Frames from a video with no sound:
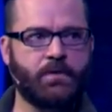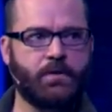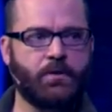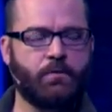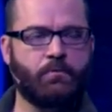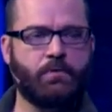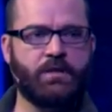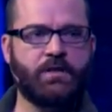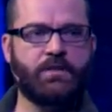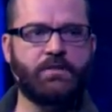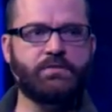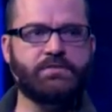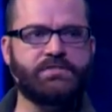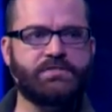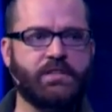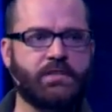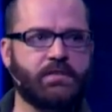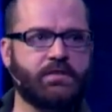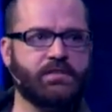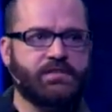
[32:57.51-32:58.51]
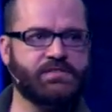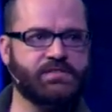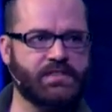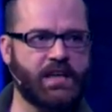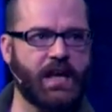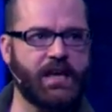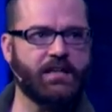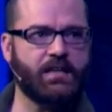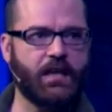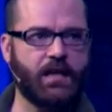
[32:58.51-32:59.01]
When do you sit on the
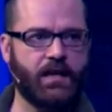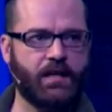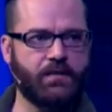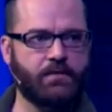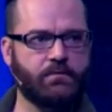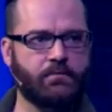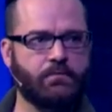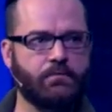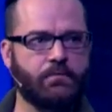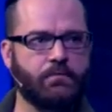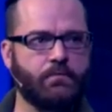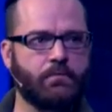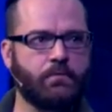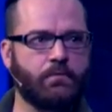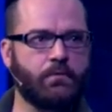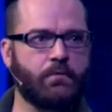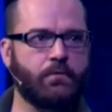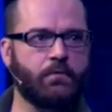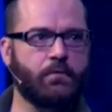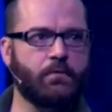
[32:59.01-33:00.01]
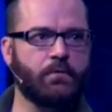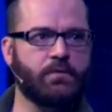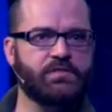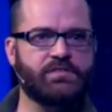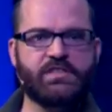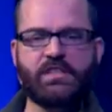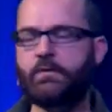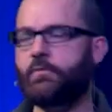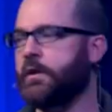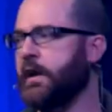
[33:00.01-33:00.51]
sideline,
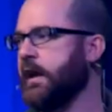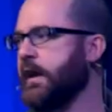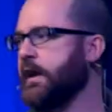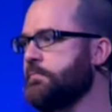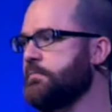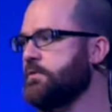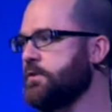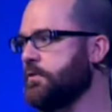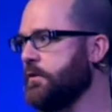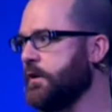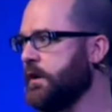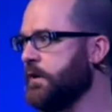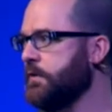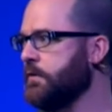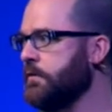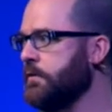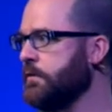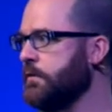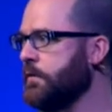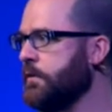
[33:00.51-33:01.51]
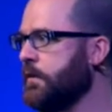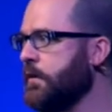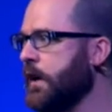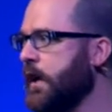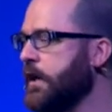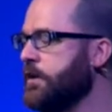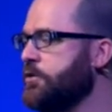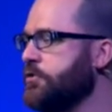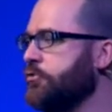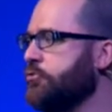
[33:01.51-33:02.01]
see what I doing,
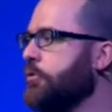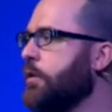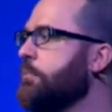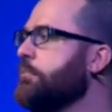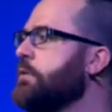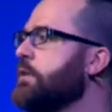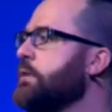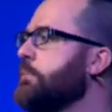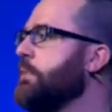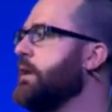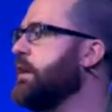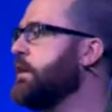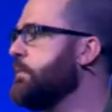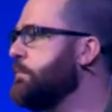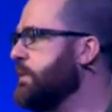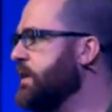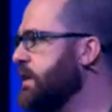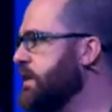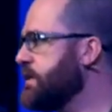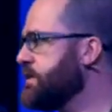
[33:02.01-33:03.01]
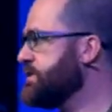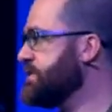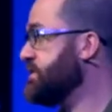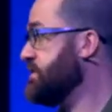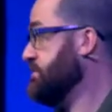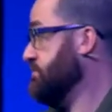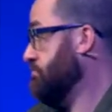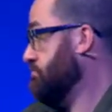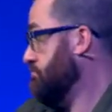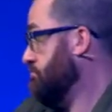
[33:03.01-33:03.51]
and you grumble about it because
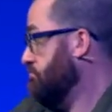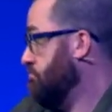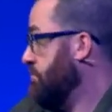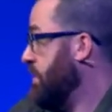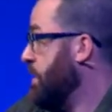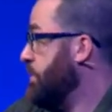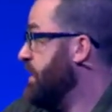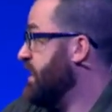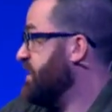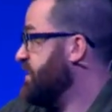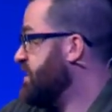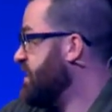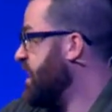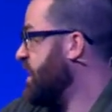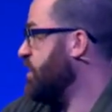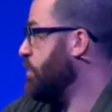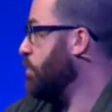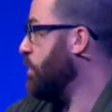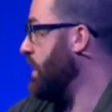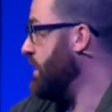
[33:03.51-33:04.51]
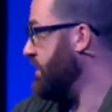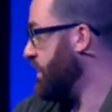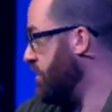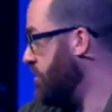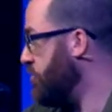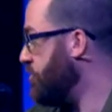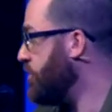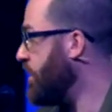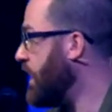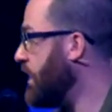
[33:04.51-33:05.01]
Maybe it's not the way that
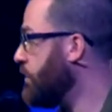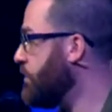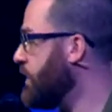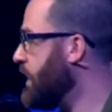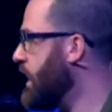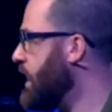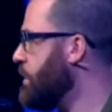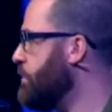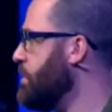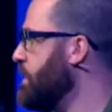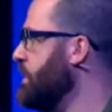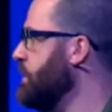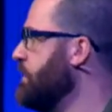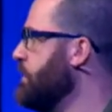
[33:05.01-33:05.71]
you thought it would happen.